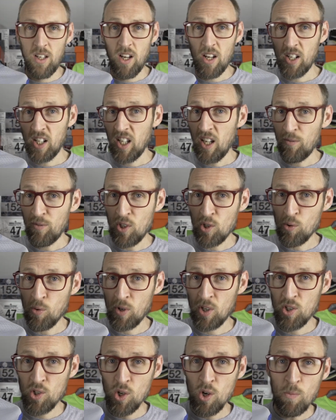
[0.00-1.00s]
I'm going to give this
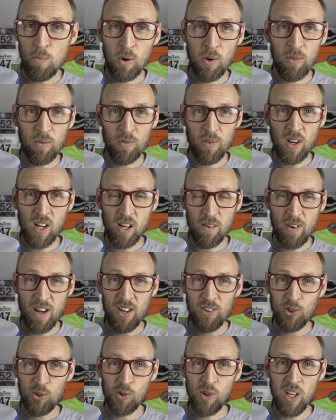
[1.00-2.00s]
one a 2.5
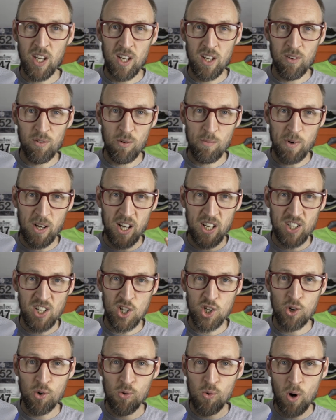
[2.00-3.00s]
out of 3 for my
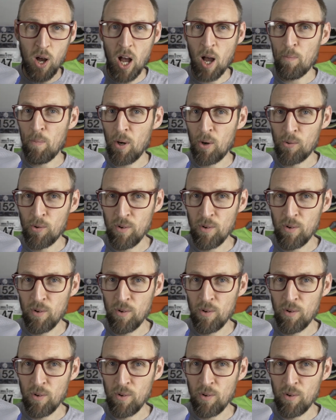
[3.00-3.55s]
initial upper